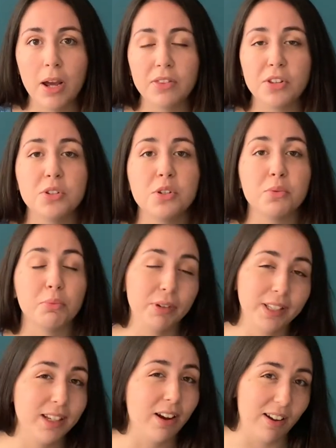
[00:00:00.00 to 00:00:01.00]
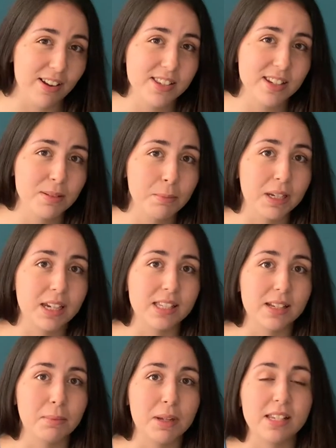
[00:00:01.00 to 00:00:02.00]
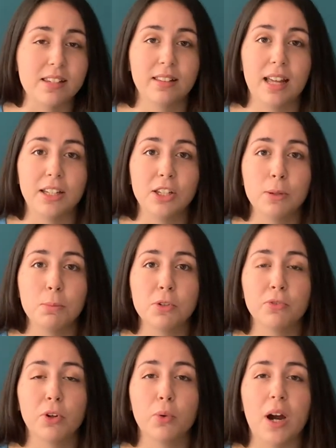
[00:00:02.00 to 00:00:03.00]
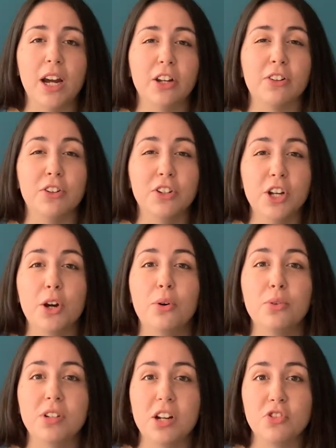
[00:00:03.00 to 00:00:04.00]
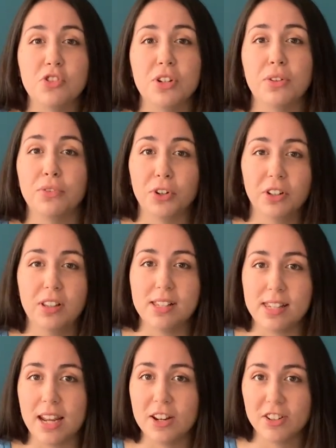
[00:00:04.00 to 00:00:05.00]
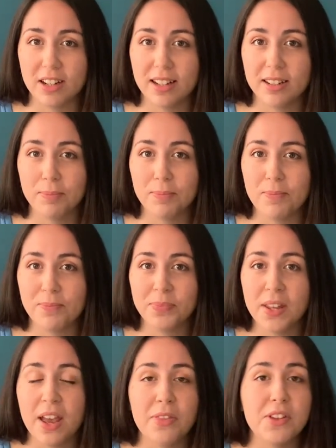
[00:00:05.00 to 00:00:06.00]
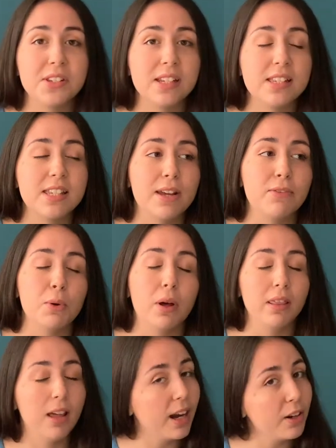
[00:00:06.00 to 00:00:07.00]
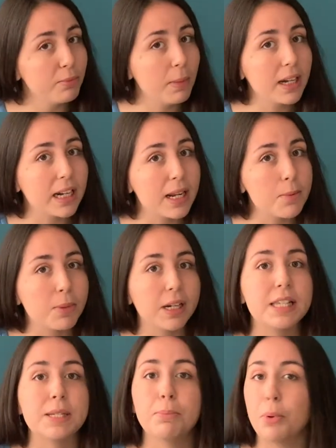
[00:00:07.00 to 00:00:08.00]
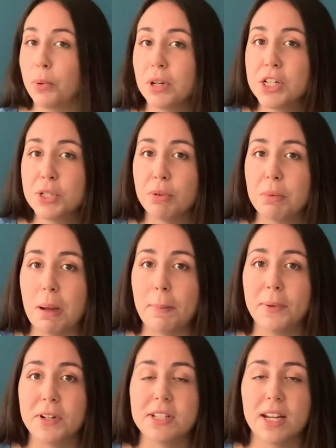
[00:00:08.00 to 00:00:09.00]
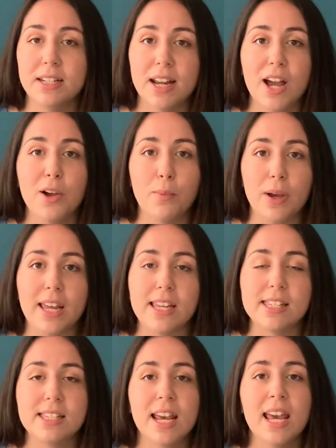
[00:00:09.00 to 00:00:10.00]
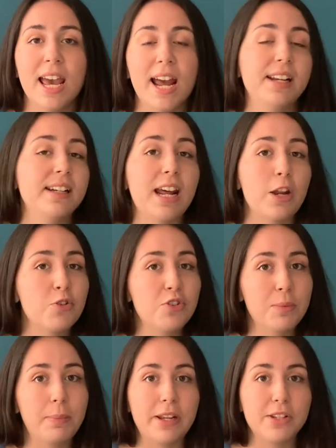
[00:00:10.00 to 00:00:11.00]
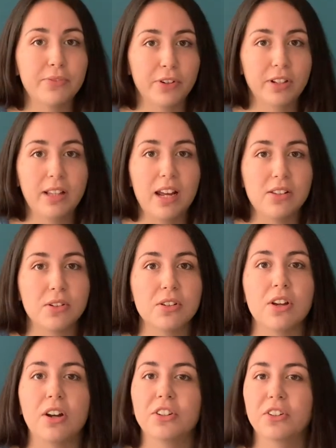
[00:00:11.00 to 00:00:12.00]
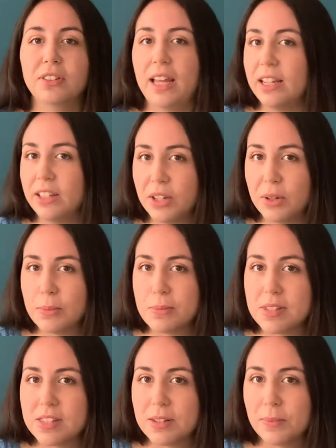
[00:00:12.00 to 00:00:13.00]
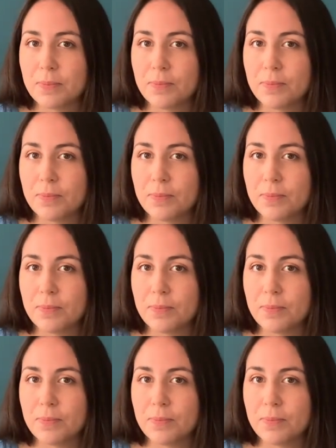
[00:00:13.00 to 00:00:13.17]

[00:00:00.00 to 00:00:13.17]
This is really awesome because it means legumes require no nitrogen fertilization. This can save you a lot of money, but it's important to remember to not waste any nitrogen-based fertilizers on your legumes.